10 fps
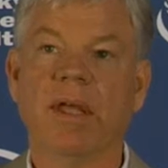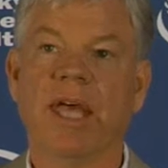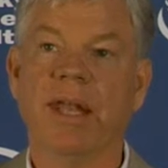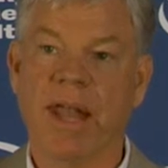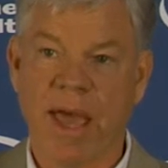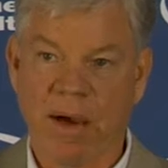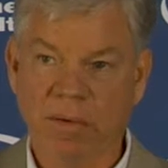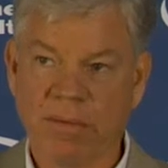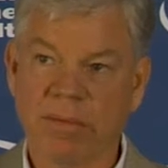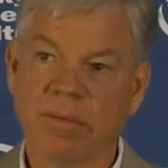and
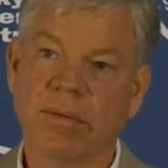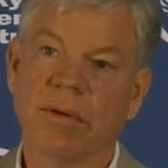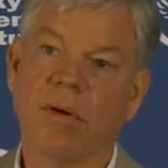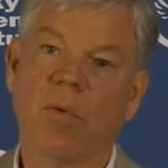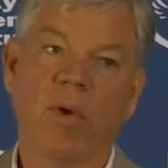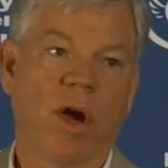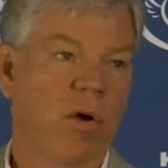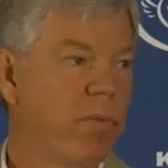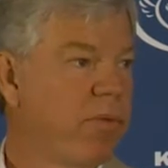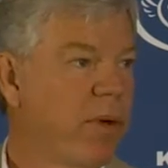now we
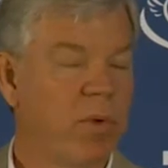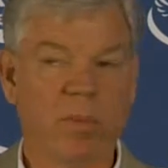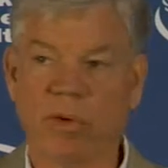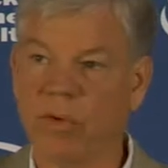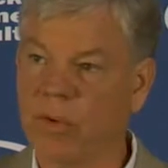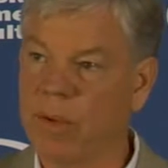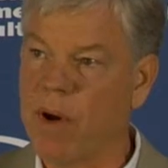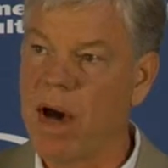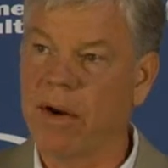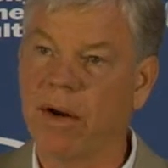hope that we will do him
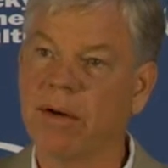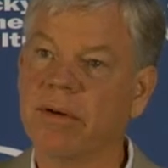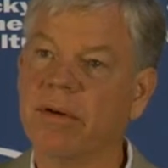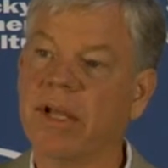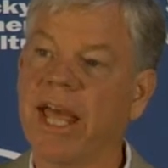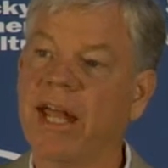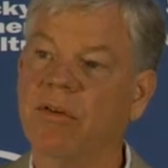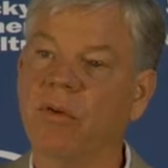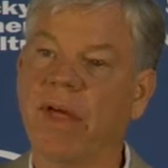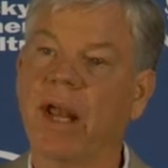honor and
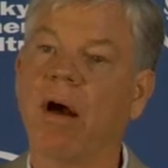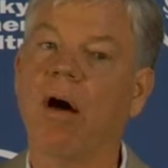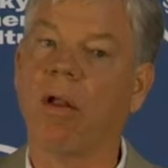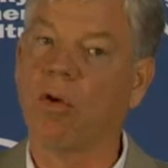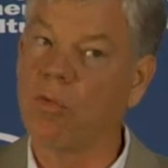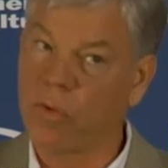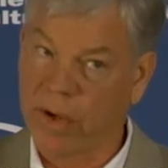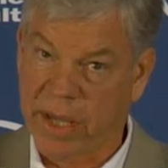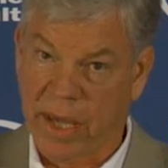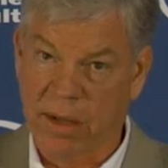do that all over
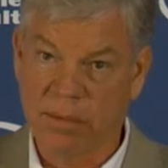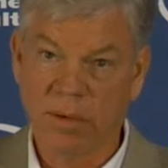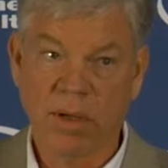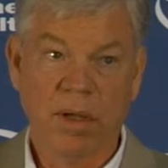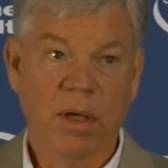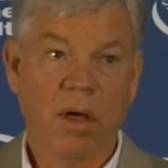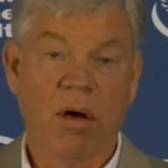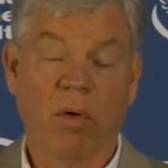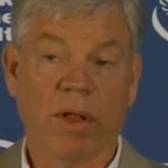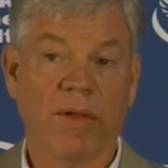again.
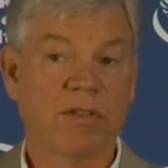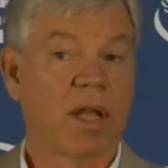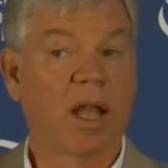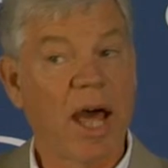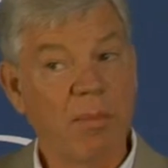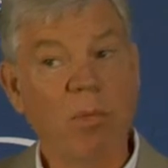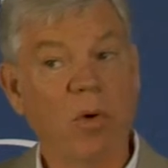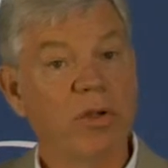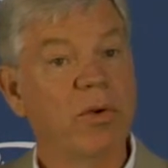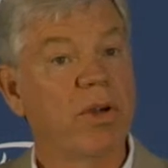Only there's a lot
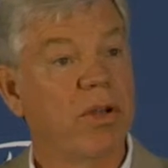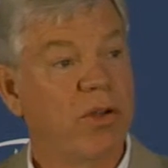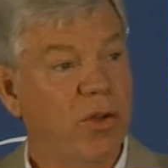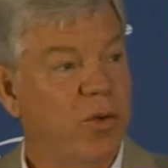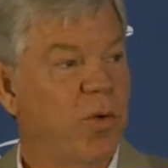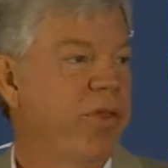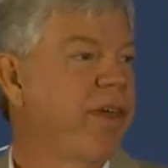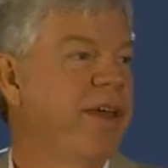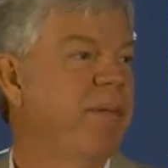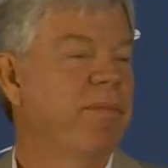more you can do with
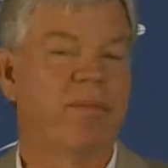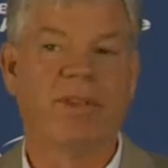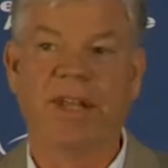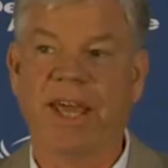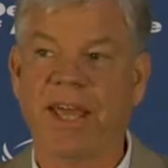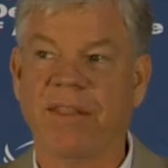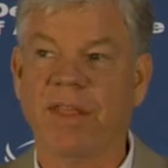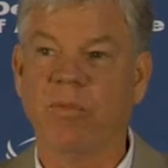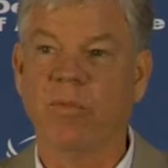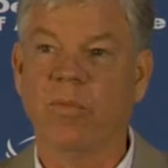the hemp today
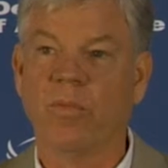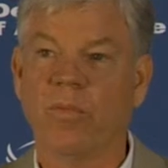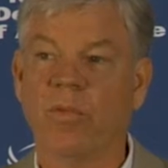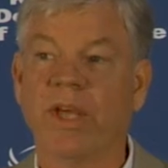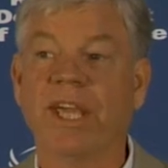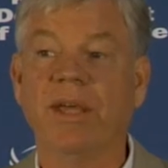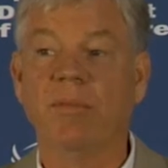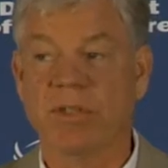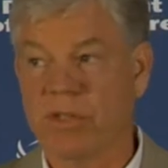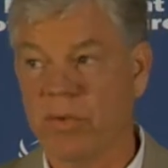than he
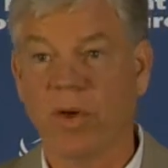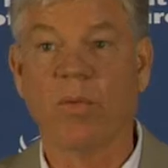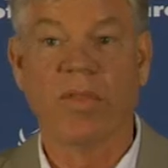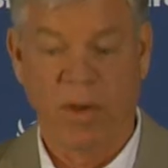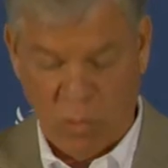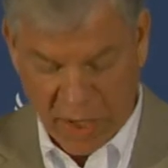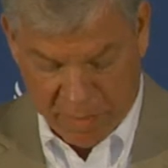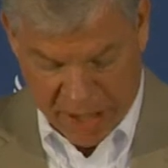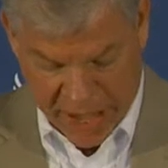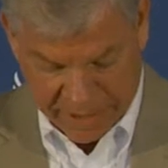was doing with it way
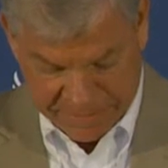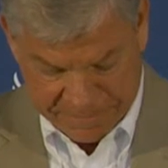back.